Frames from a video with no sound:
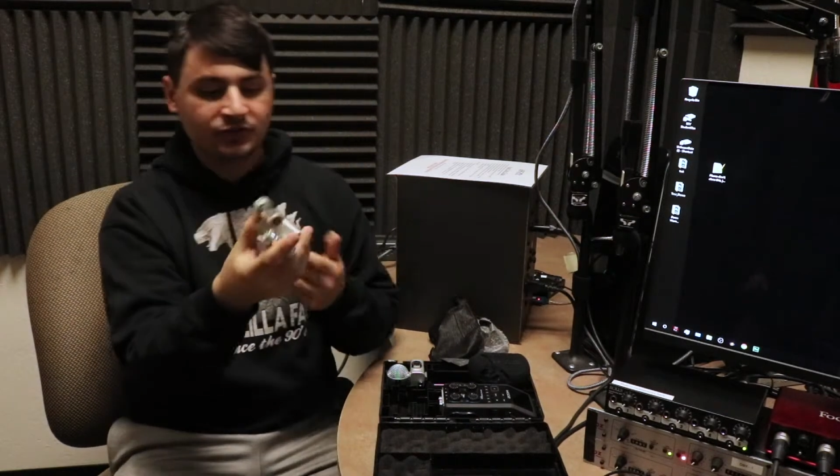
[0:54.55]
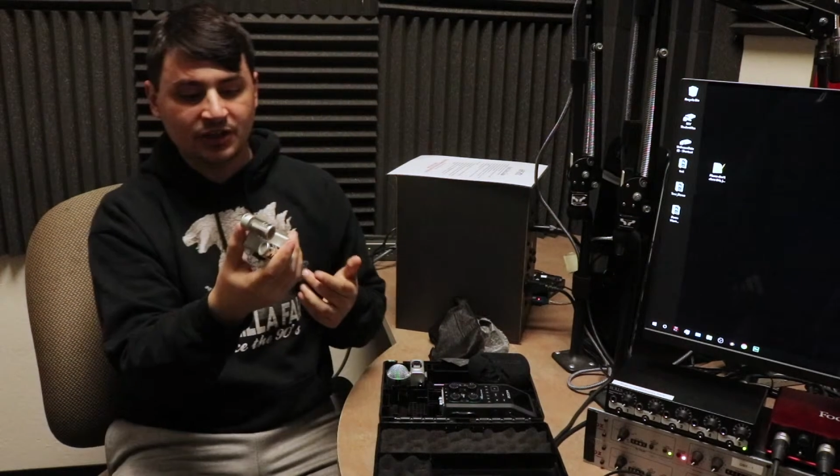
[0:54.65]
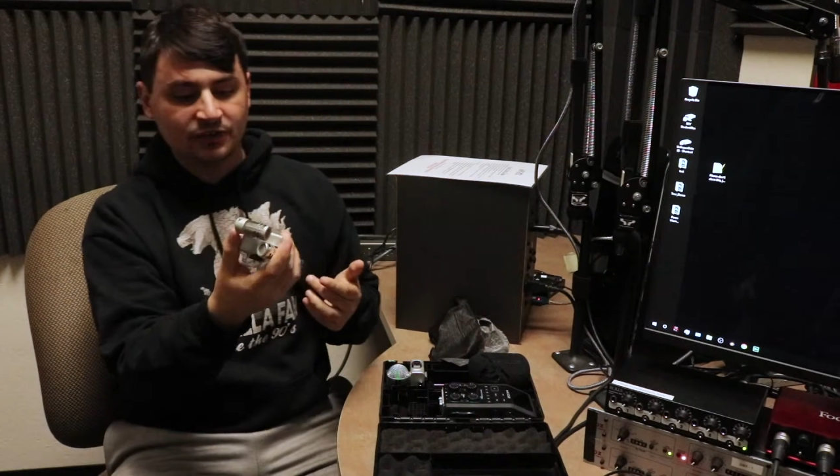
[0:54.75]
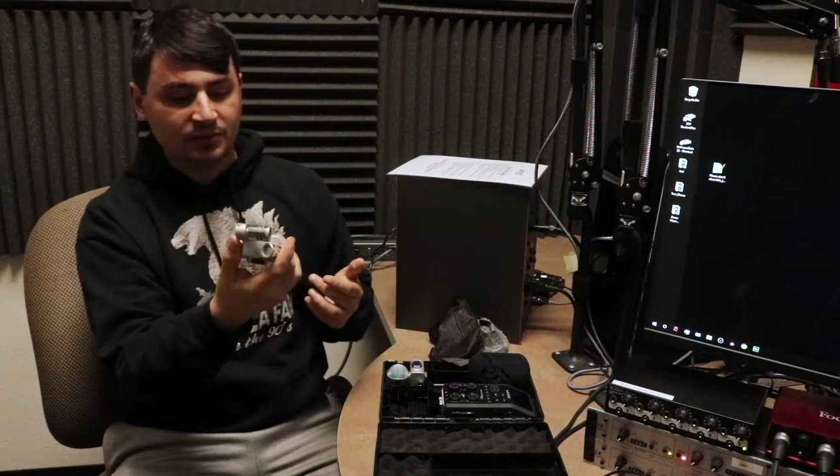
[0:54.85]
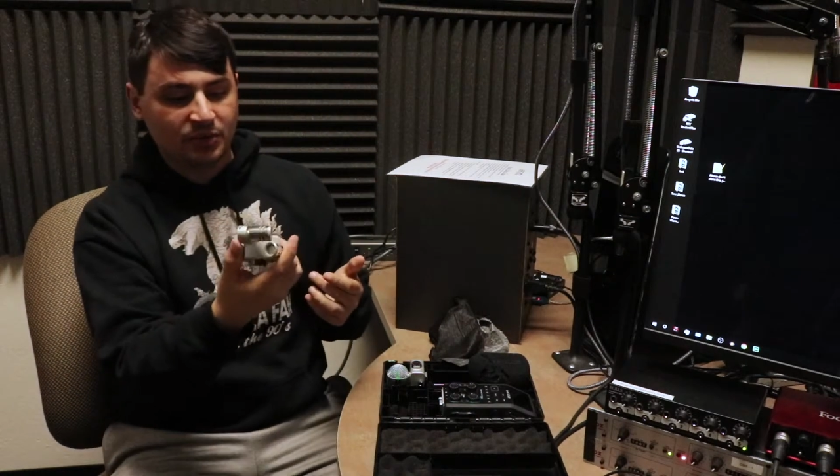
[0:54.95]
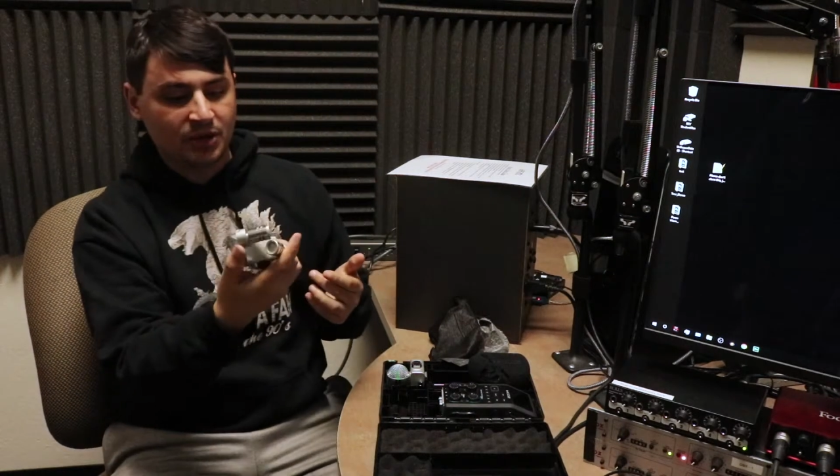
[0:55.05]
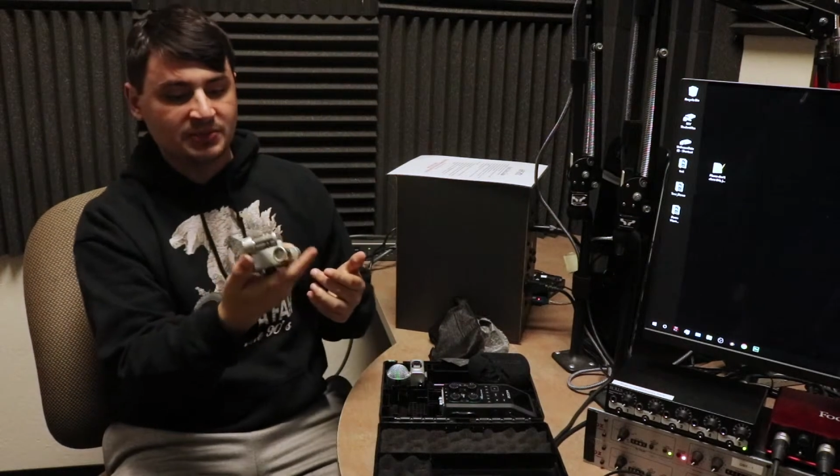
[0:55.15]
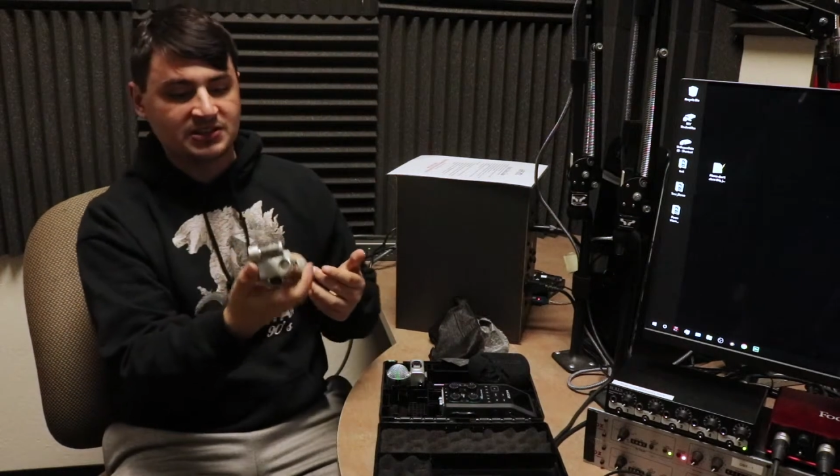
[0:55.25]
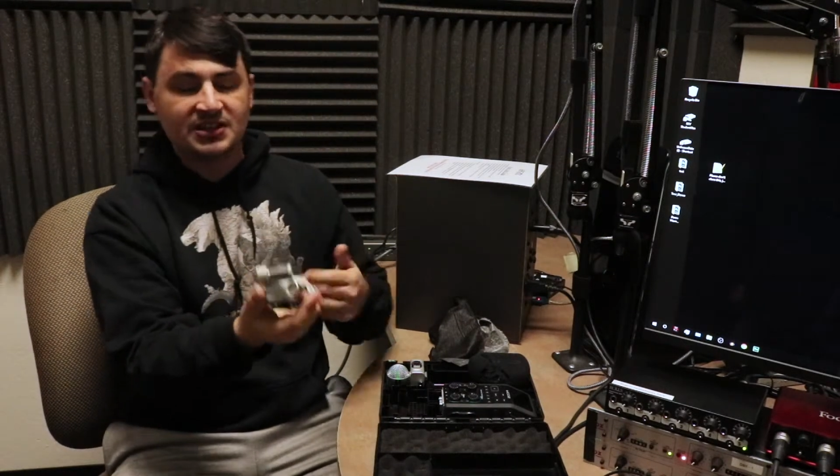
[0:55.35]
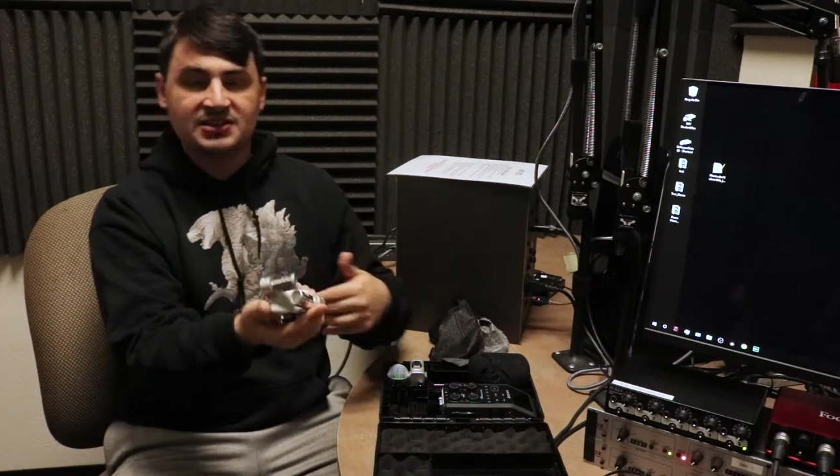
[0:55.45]
for different
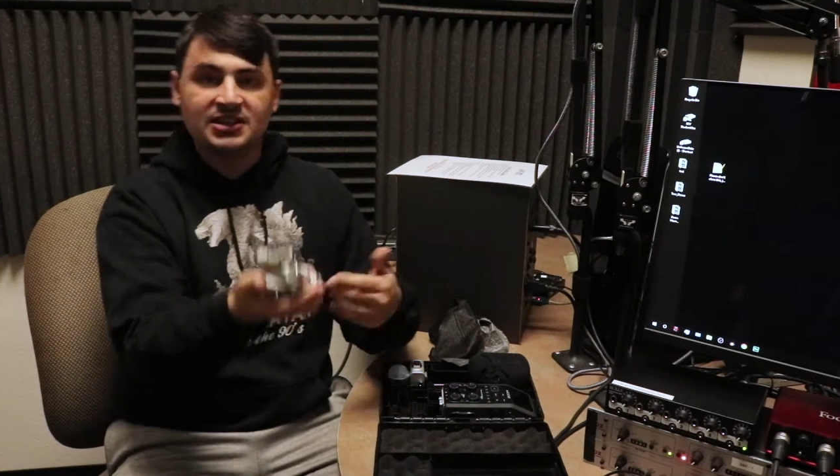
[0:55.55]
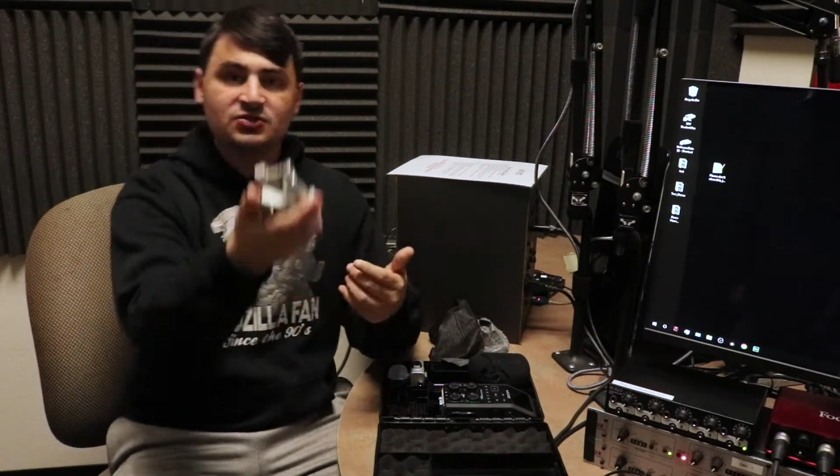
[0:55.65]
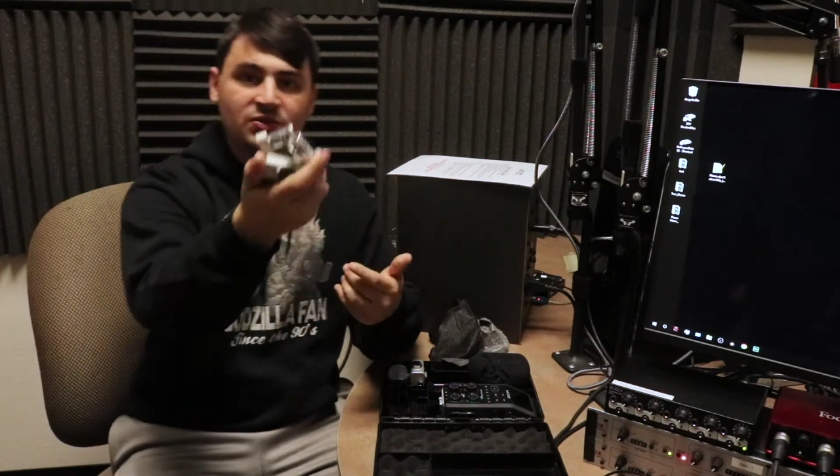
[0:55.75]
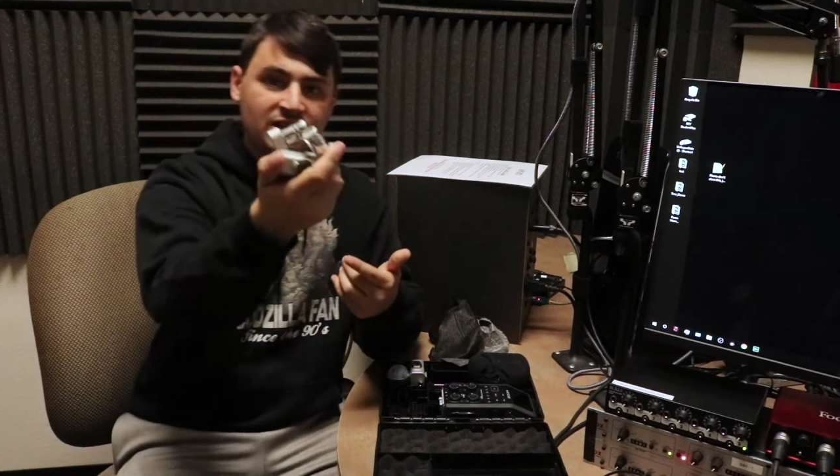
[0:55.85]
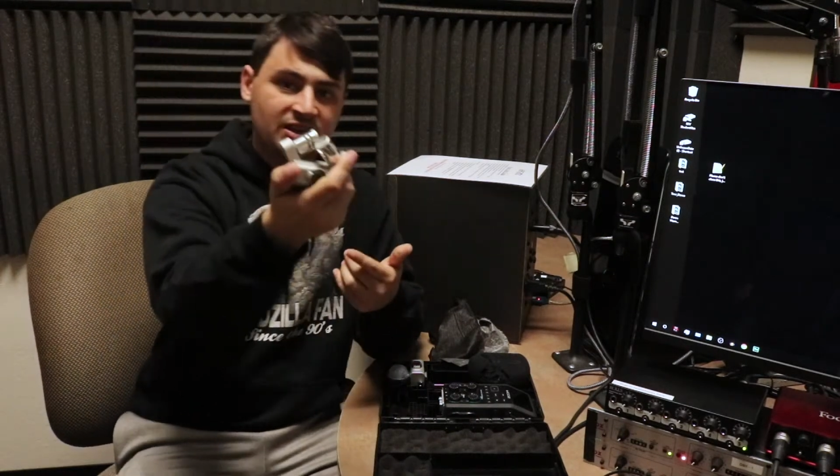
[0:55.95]
purposes. This one